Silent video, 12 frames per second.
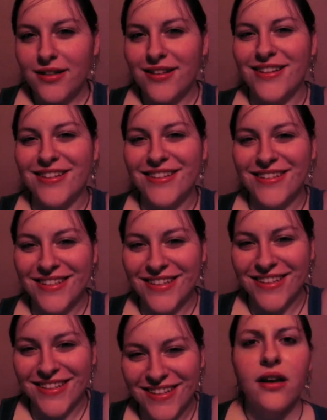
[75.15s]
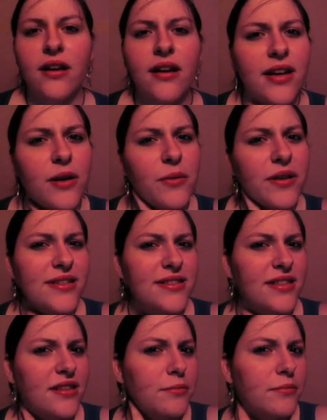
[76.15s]
and I
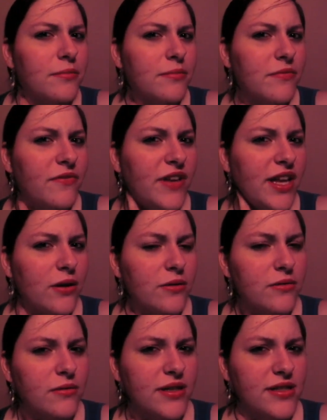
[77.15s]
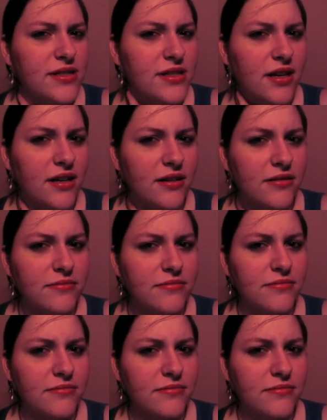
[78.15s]
realize the video is uh,